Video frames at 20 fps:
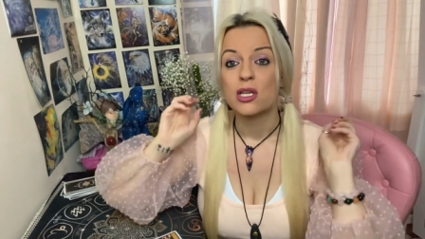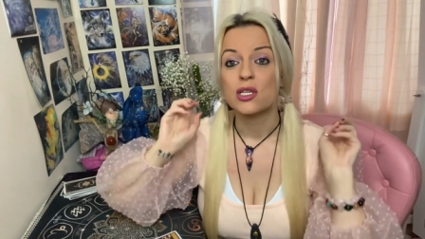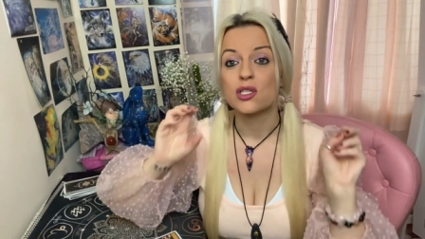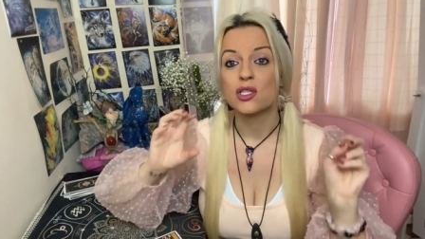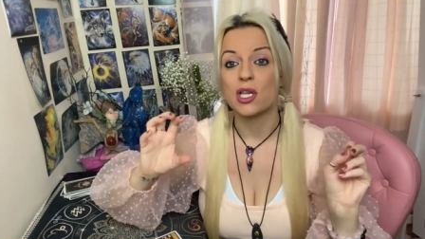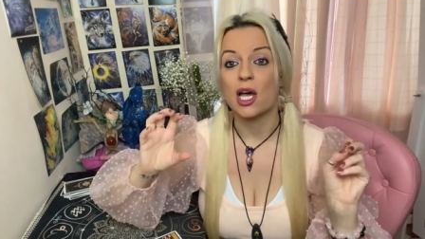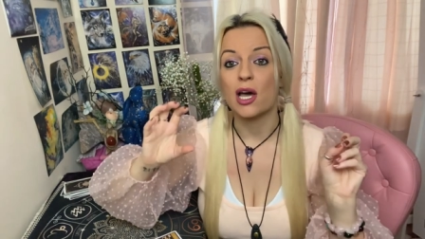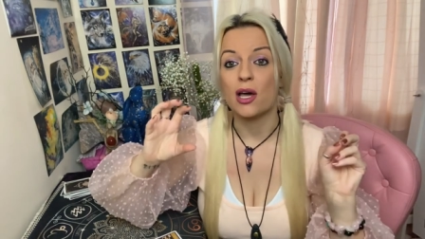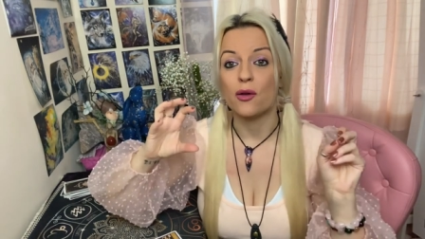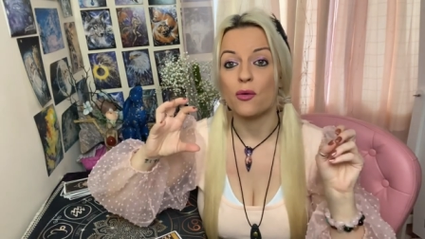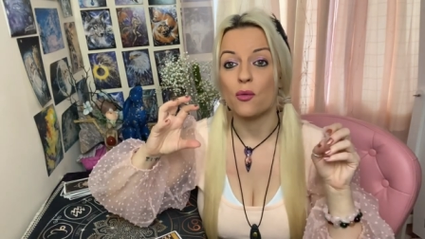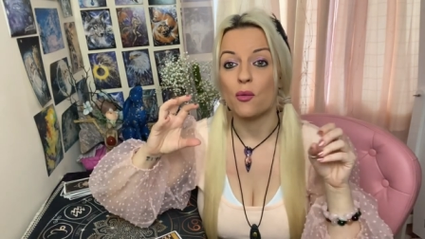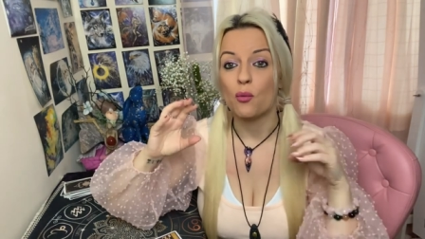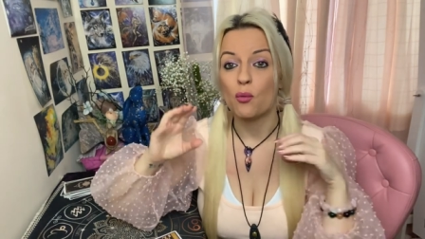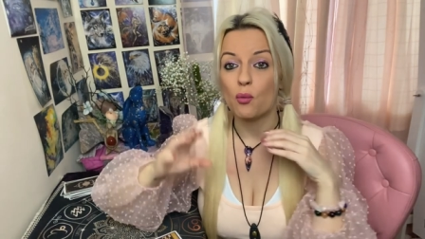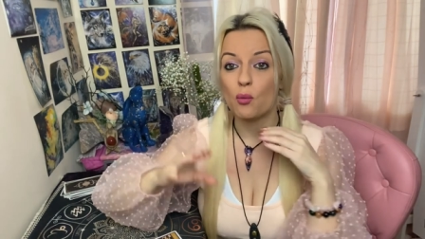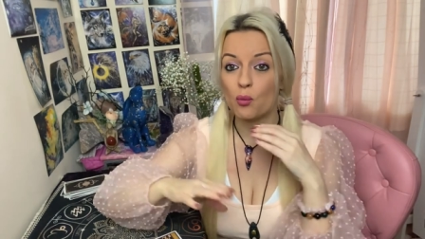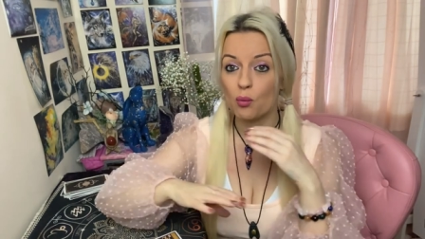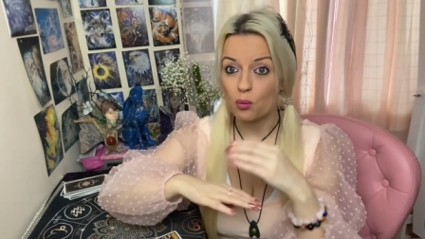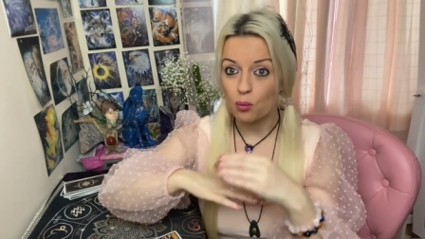So
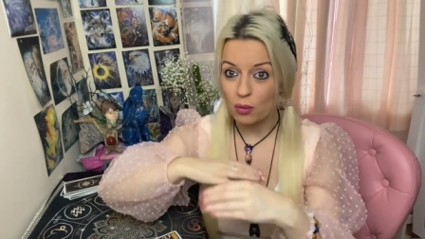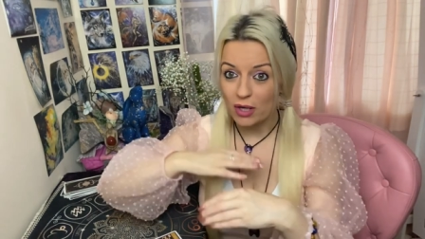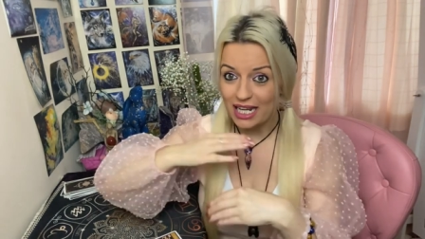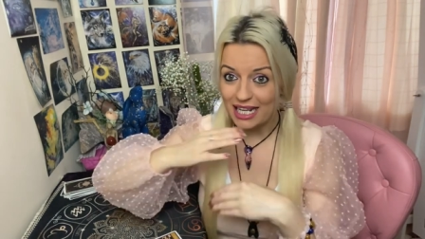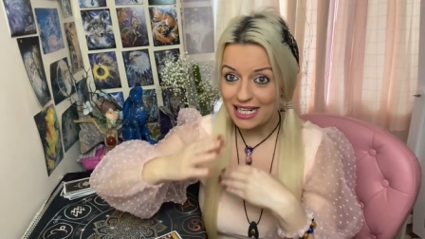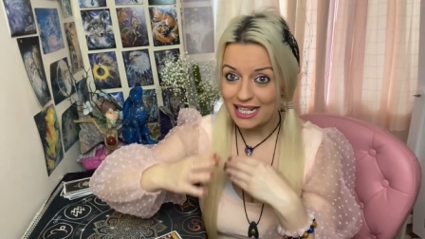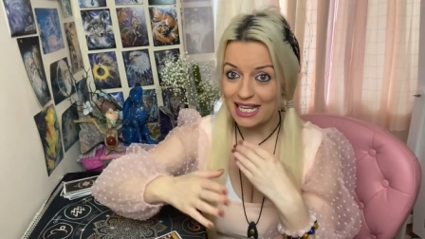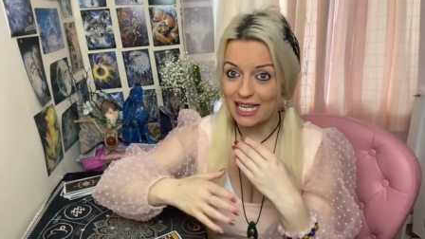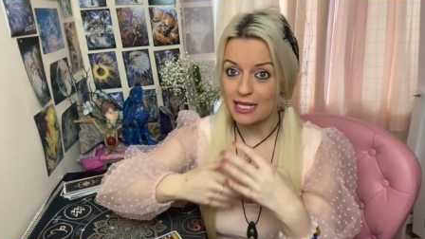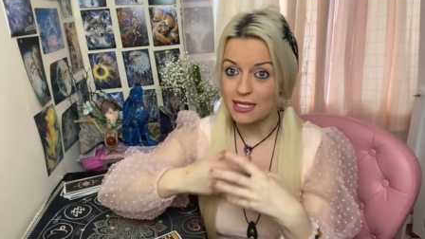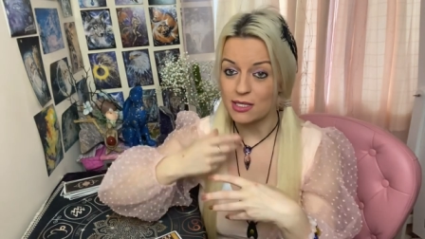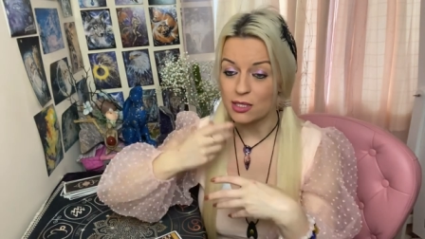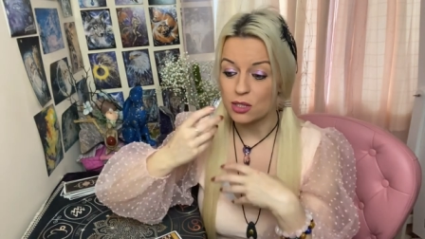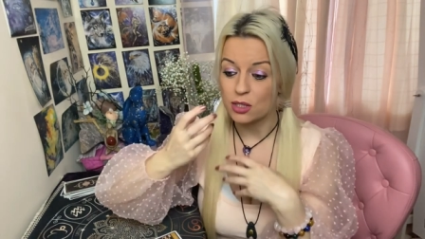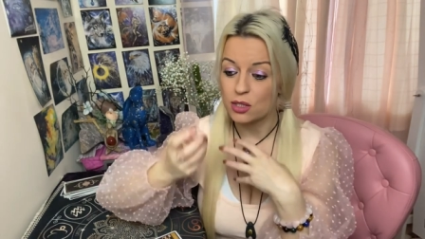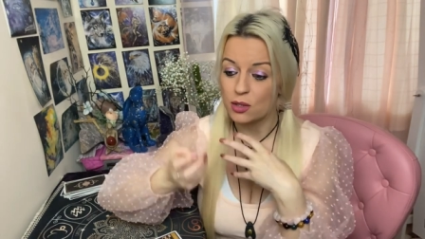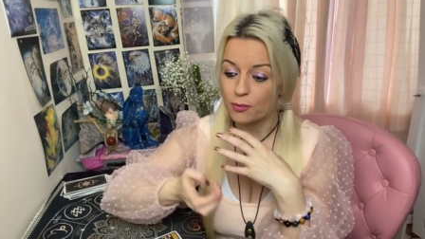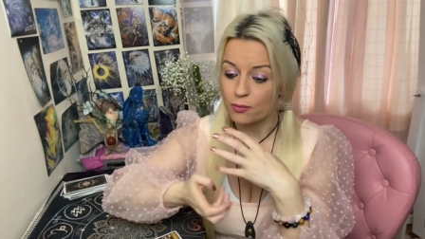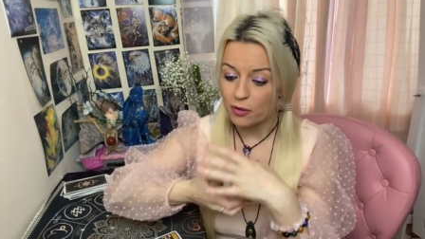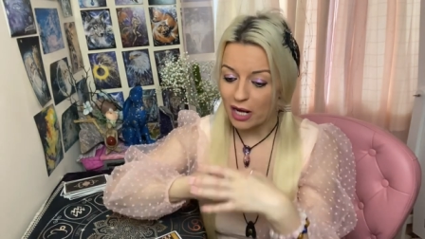we need
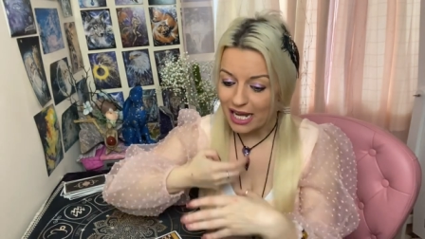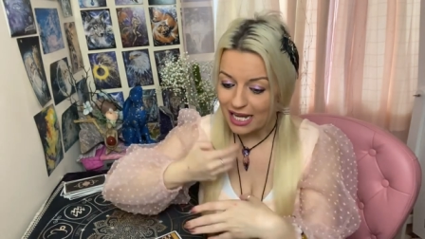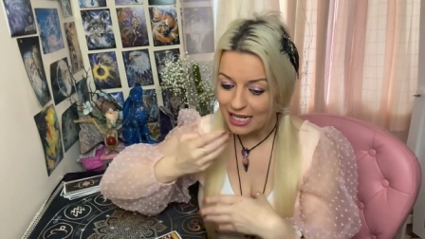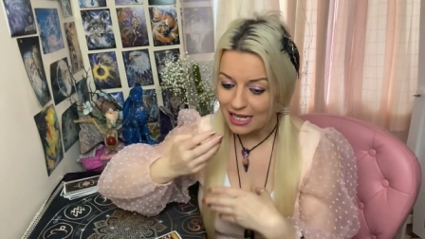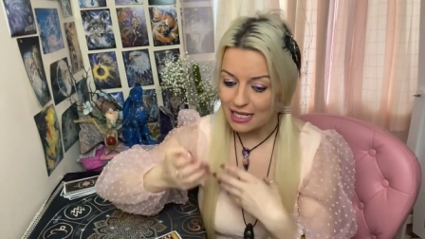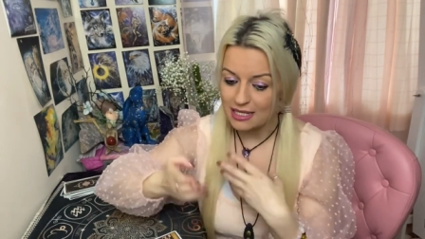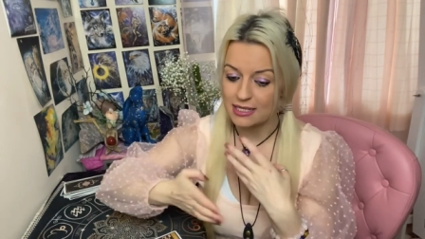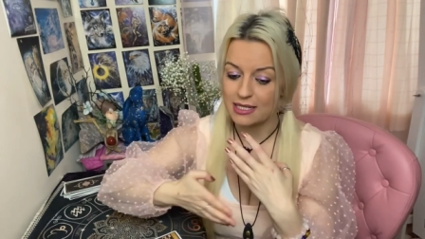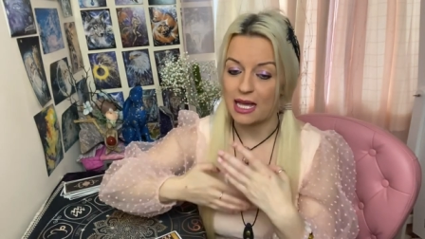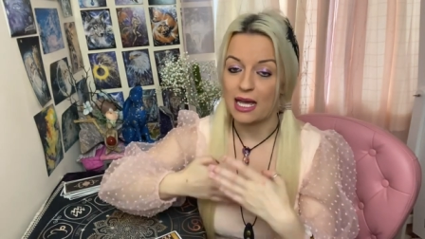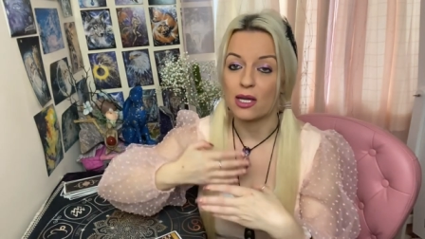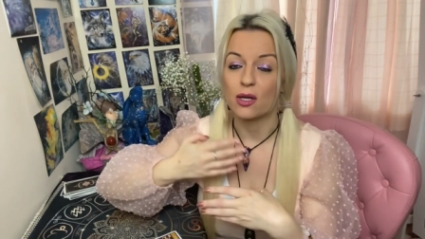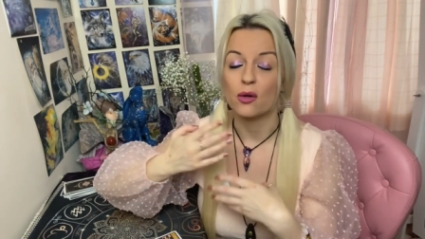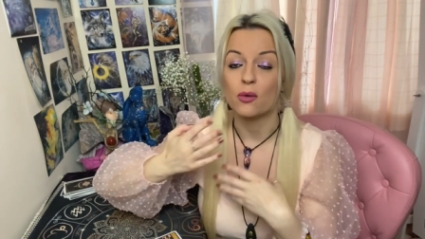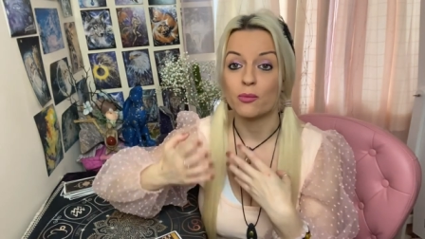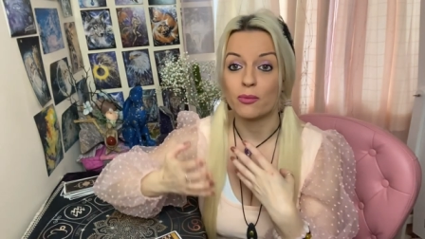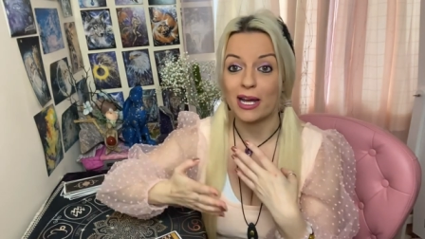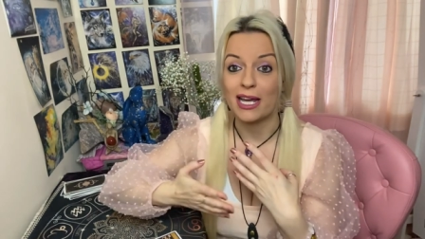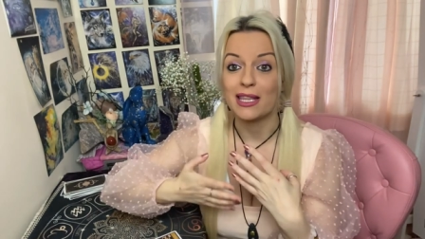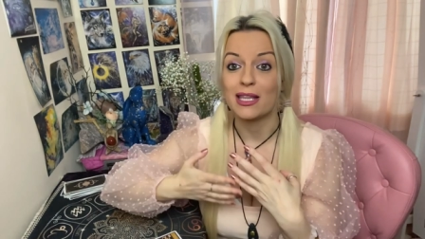to break that cycle,
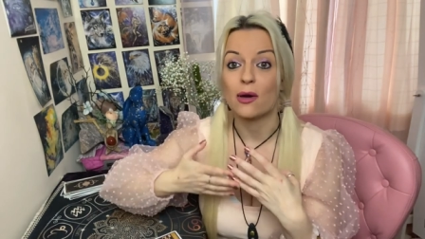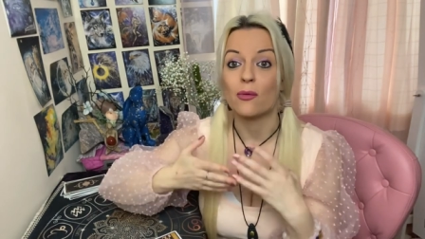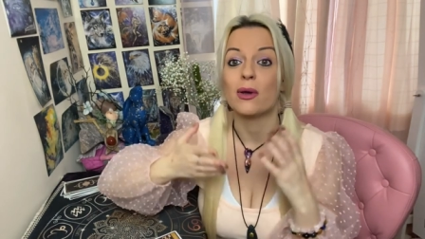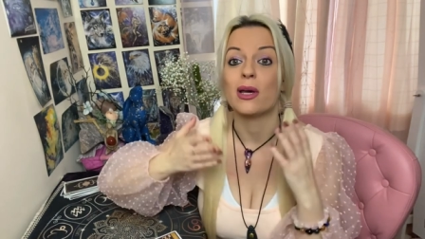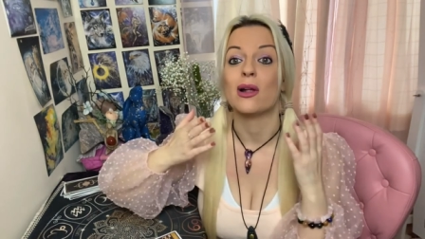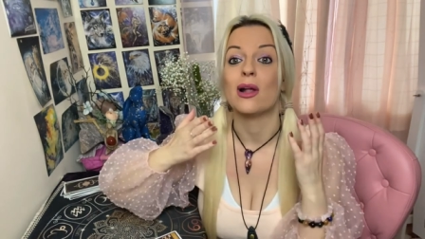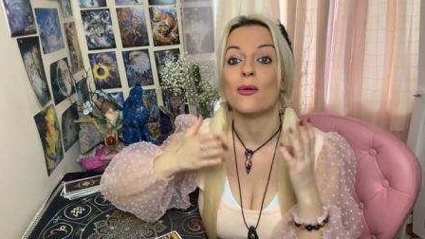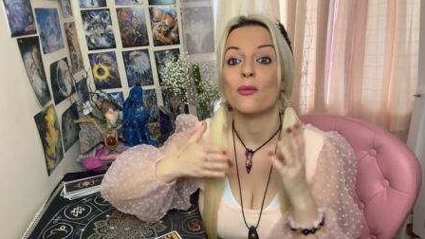break that wheel,